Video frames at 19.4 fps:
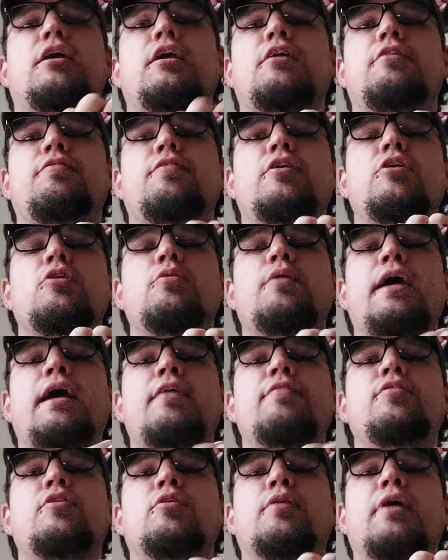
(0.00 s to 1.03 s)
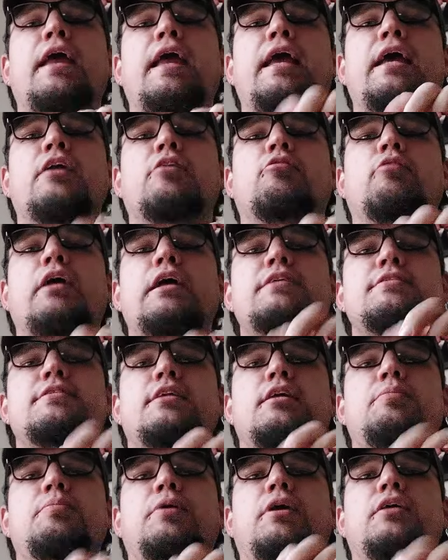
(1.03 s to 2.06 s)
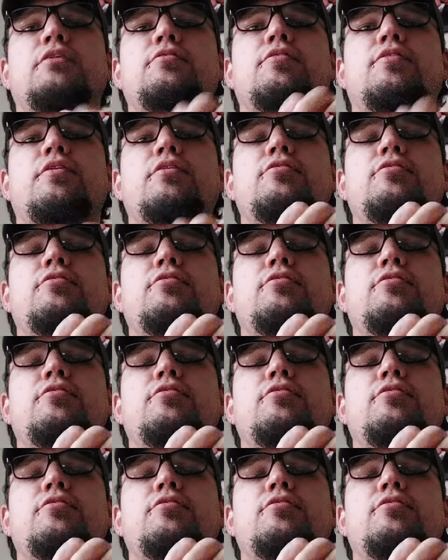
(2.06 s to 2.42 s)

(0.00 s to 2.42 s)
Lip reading: If you have your hand rested up against